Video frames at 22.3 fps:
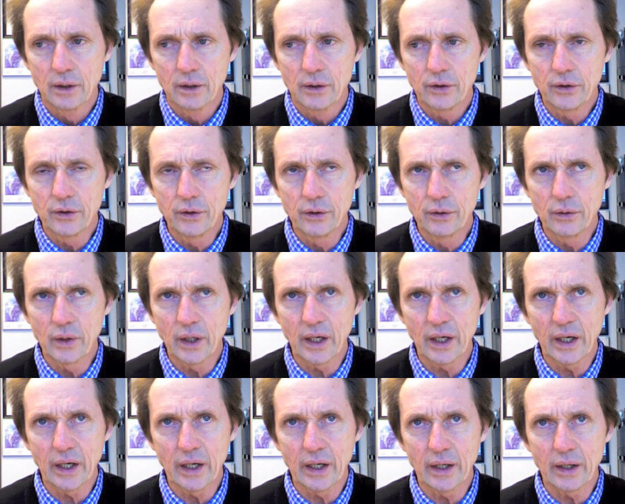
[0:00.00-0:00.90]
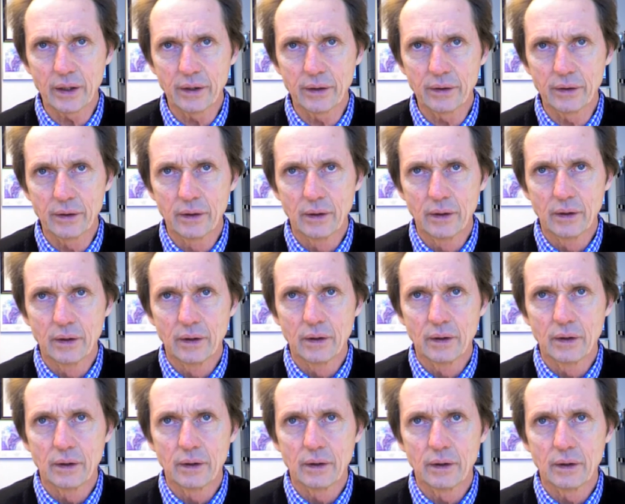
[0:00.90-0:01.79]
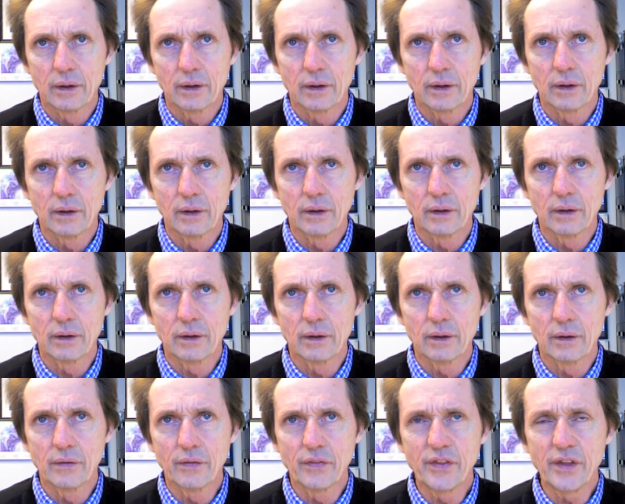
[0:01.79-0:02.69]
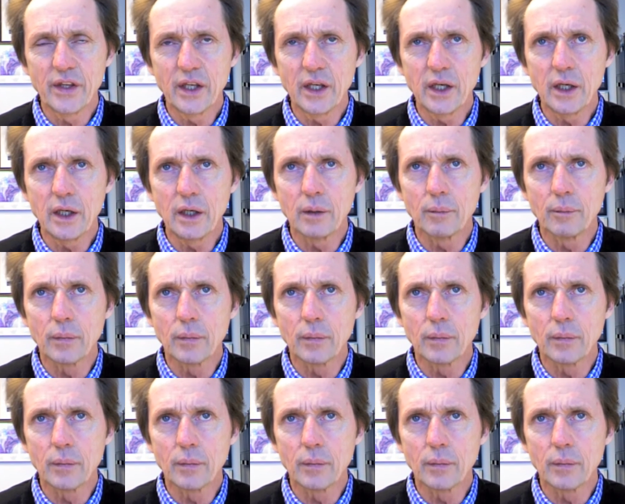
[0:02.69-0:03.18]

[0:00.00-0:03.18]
You had the